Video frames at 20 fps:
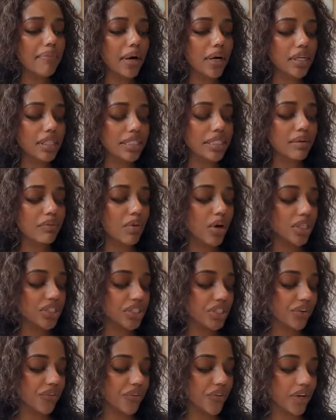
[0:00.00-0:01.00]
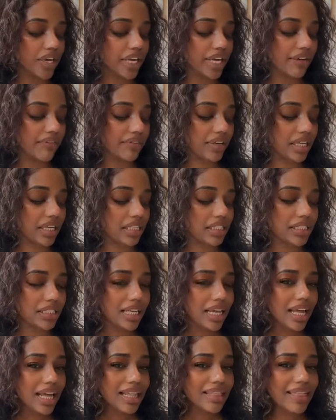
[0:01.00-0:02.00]
person wants your forgiveness.
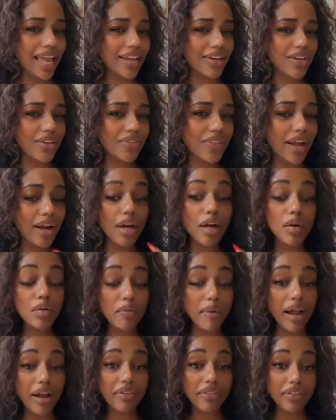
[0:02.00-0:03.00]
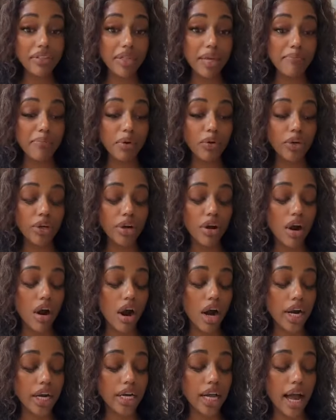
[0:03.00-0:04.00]
They're aware that they broke your
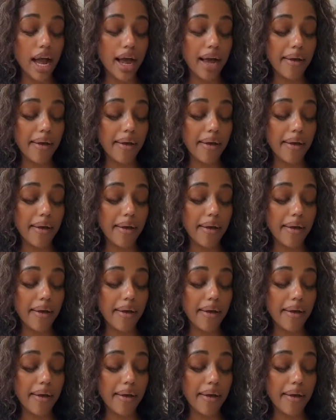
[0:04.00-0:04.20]
heart.